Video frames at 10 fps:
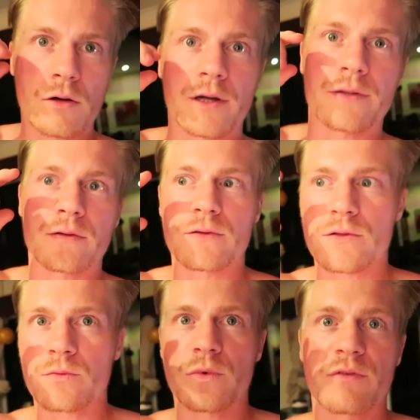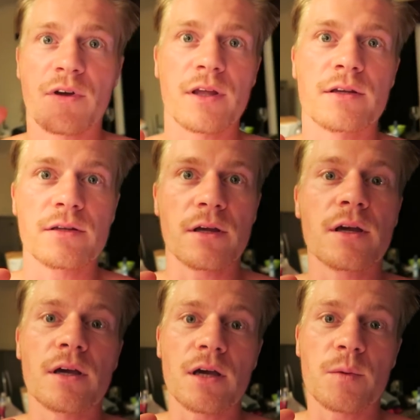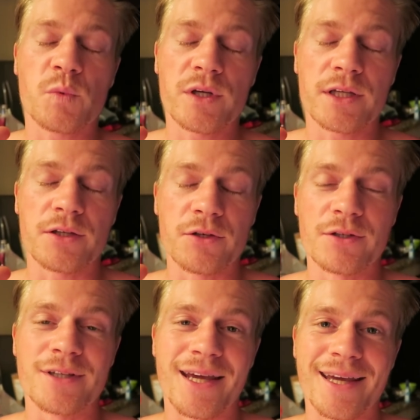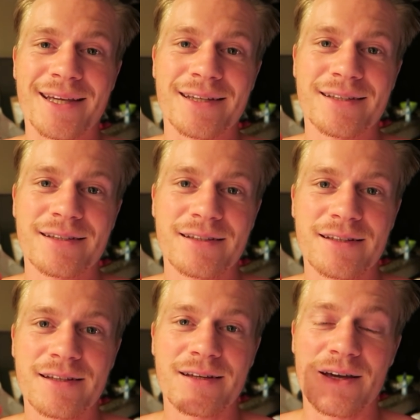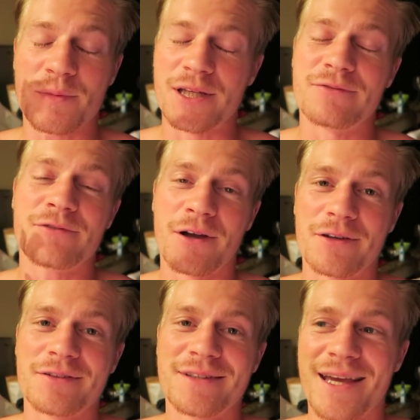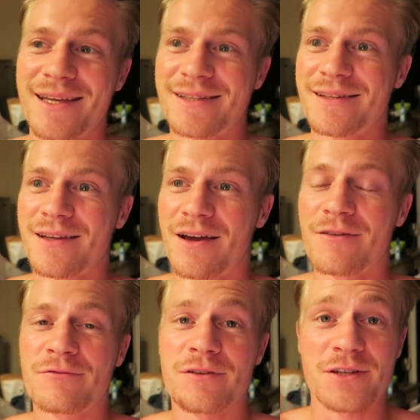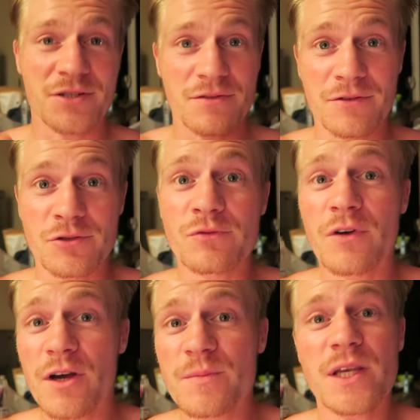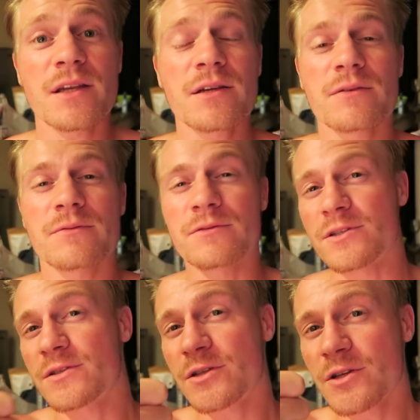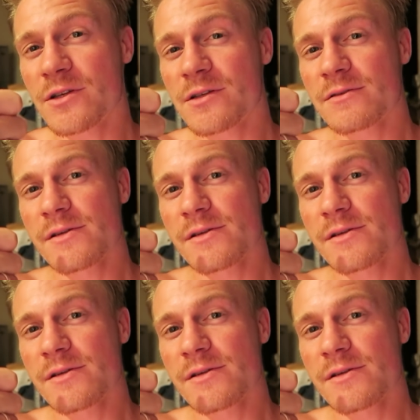All right, dudes, we've had a pretty good day. I mean, very good day. I've finished the visual vibes edit, which is good.